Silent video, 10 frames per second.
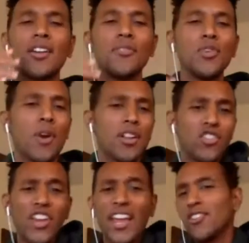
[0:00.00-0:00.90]
And if you want to
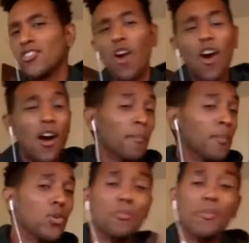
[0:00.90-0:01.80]
change your arm
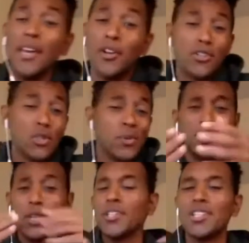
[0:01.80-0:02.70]
movement or do it a
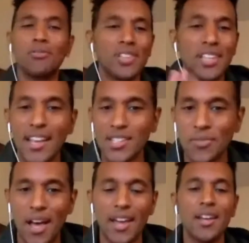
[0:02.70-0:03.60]
little differently, that's
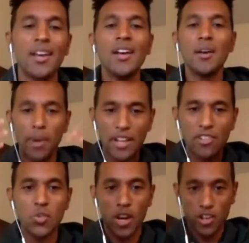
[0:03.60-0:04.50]
fine. But I
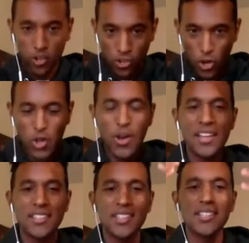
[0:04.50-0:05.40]
just wanted to show you
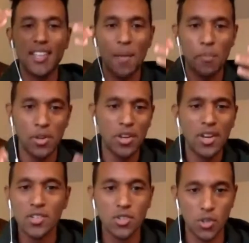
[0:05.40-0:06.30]
guys an example
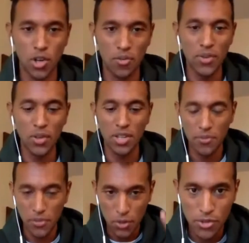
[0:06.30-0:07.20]
so you don't feel
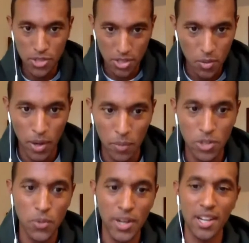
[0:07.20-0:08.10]
confused when
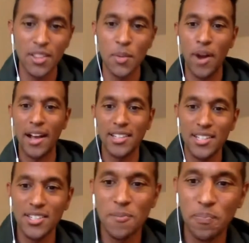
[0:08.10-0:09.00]
we're doing it in the
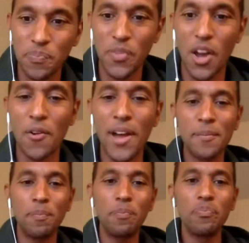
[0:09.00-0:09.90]
practice. All right?